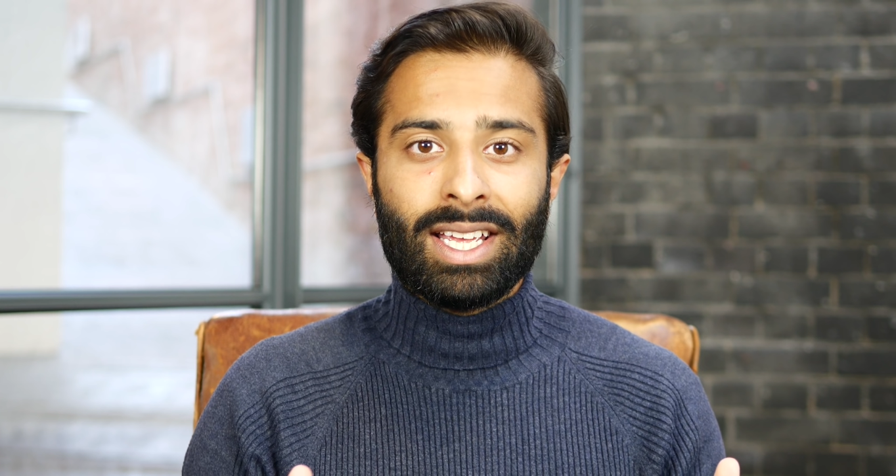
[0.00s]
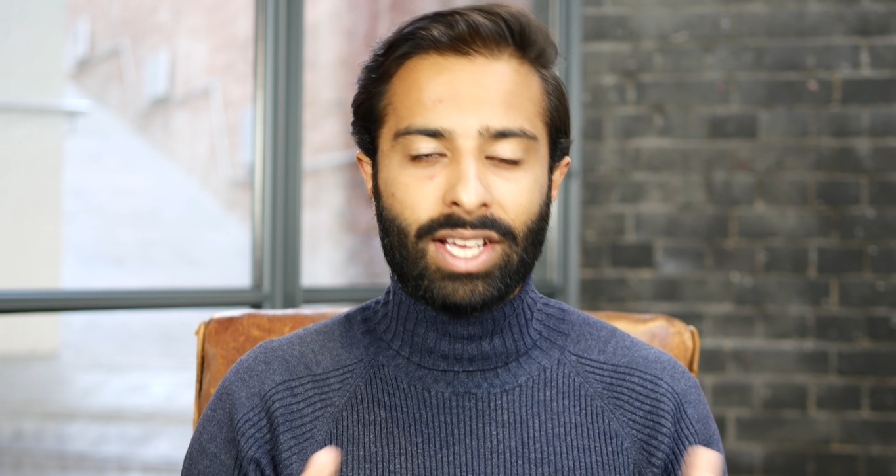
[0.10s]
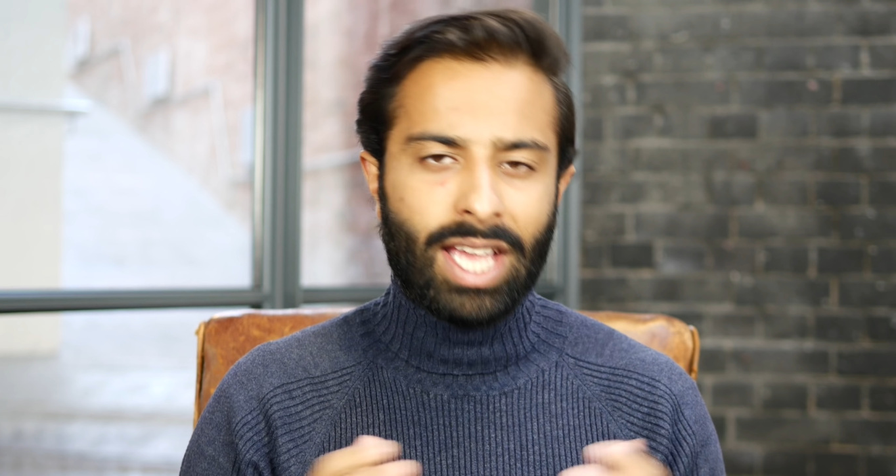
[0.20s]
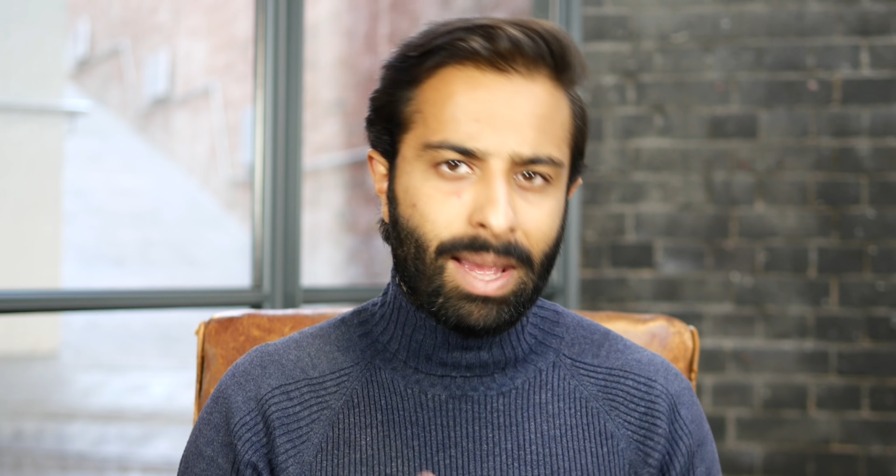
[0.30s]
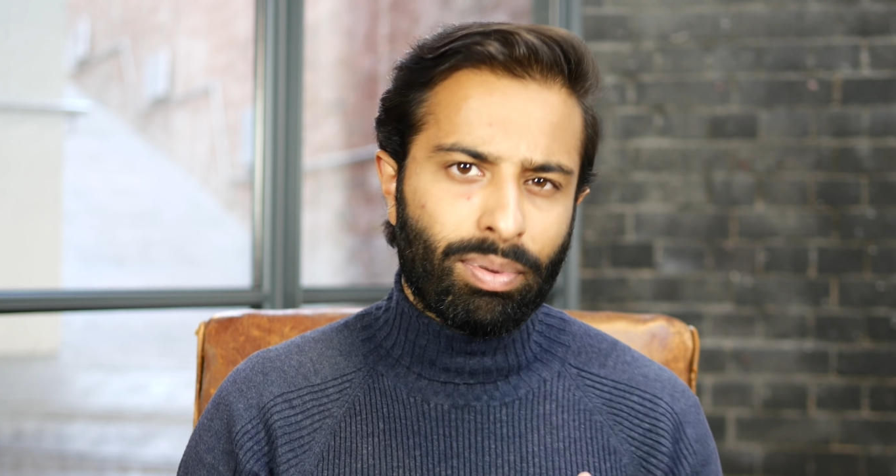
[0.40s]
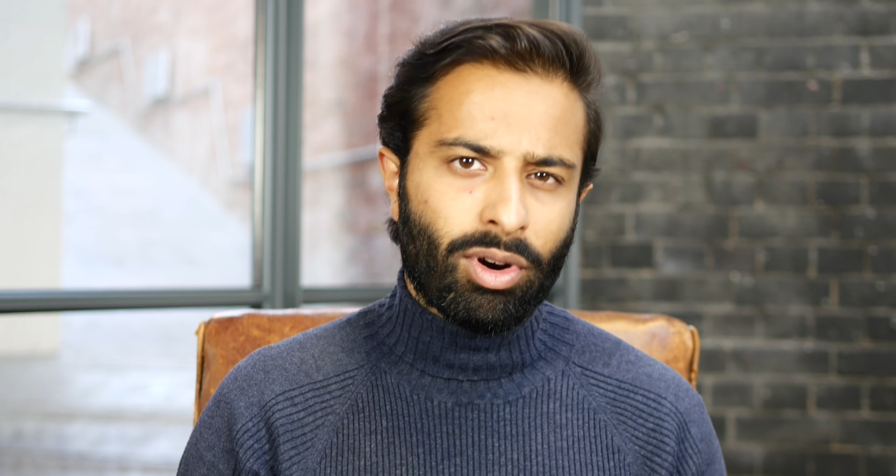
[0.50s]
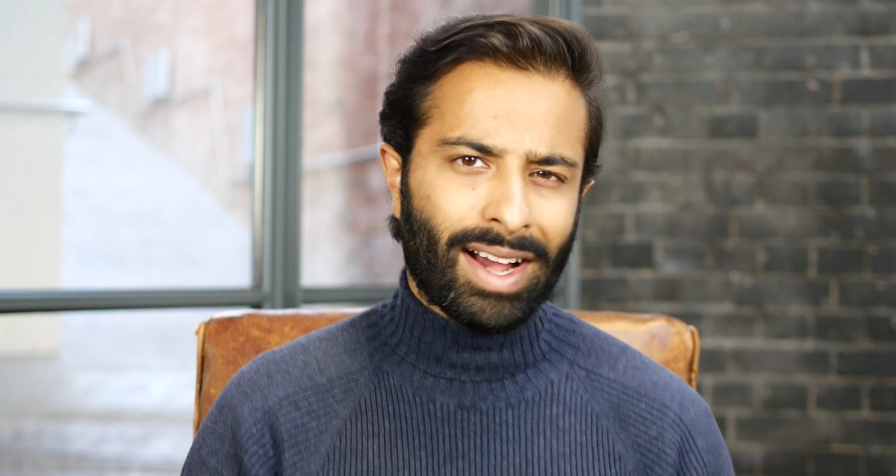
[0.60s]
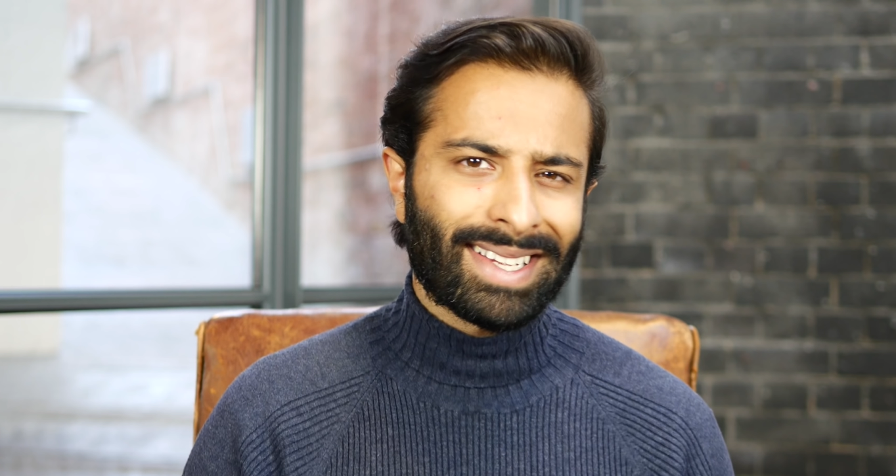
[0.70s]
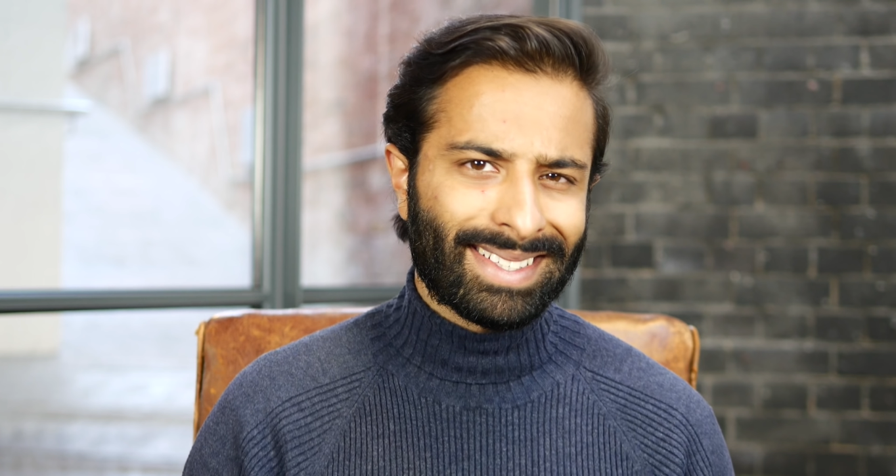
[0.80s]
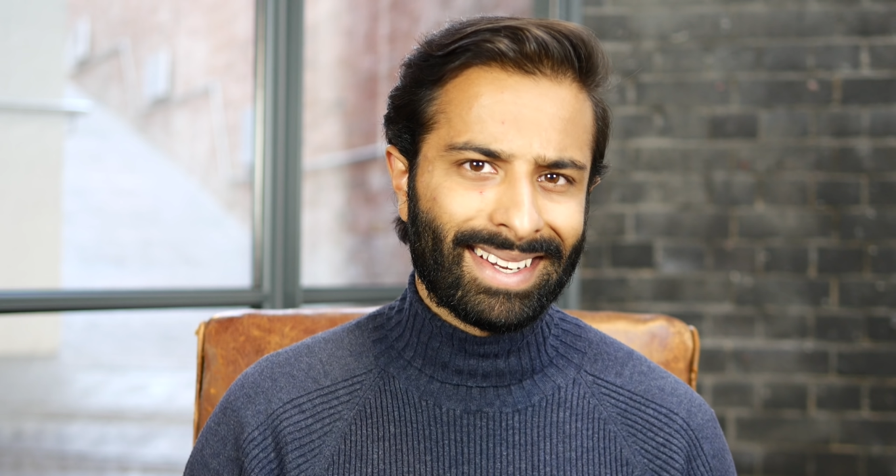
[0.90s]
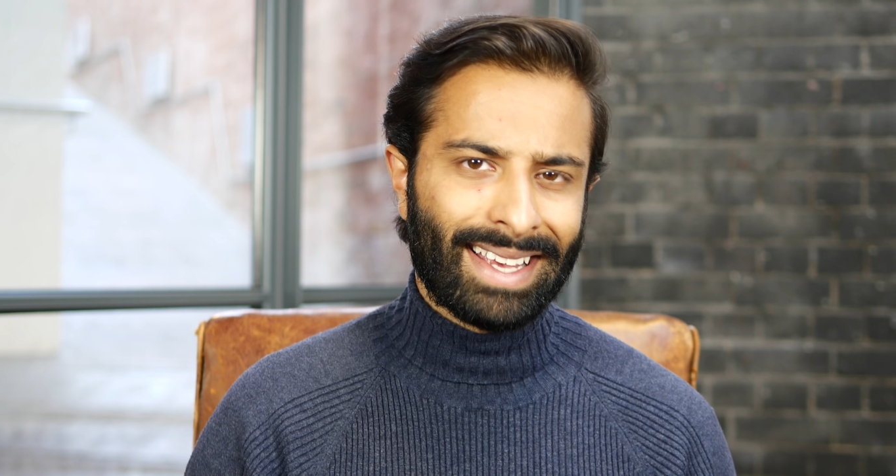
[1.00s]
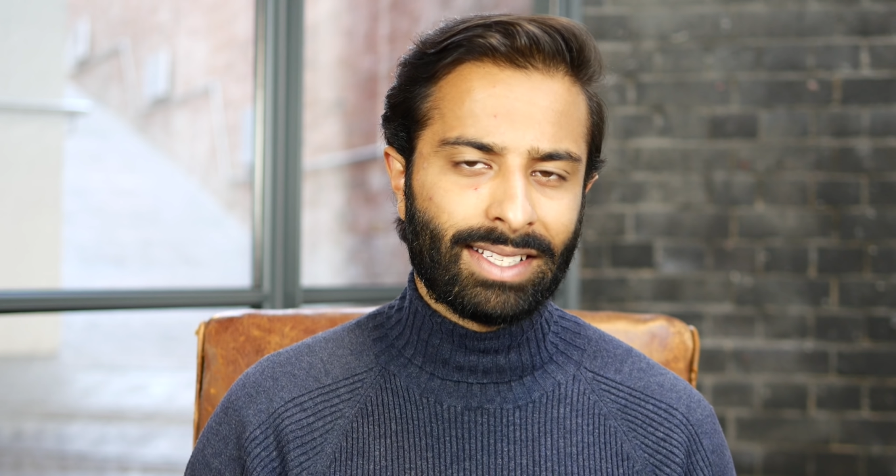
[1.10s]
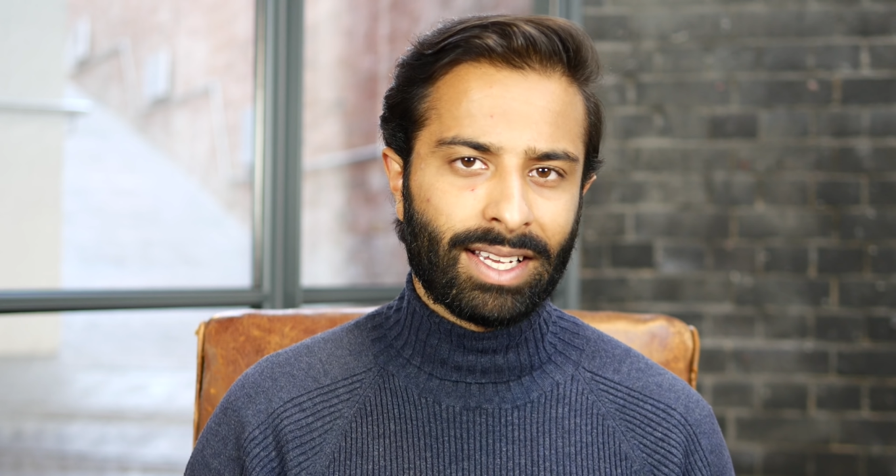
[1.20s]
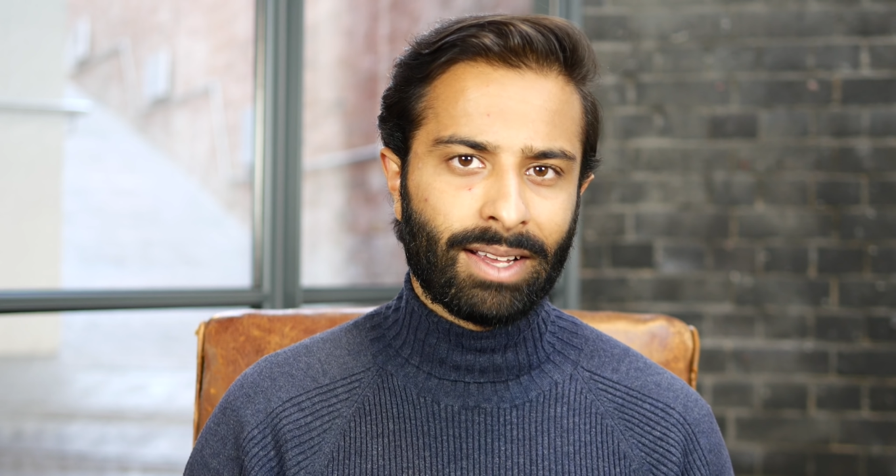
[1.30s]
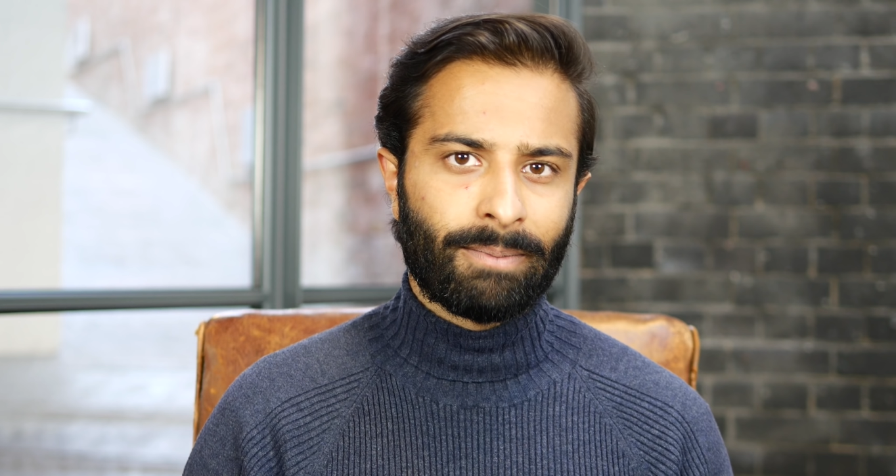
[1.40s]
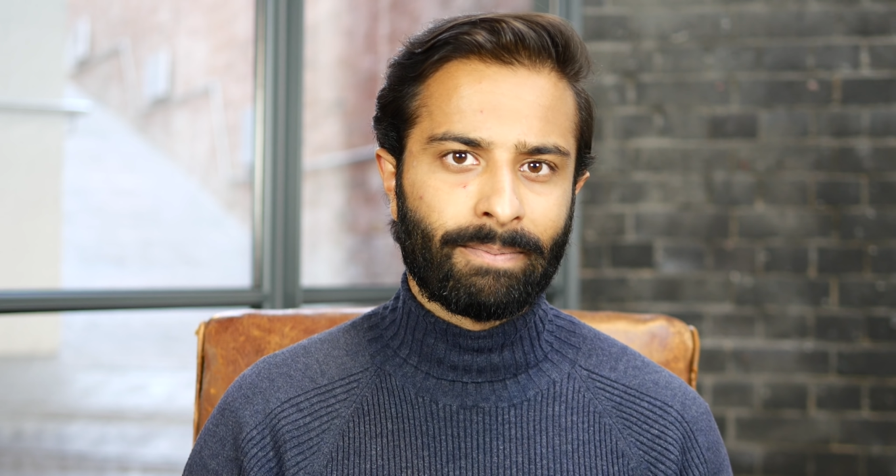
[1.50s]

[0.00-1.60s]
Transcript: you keep procrastinating.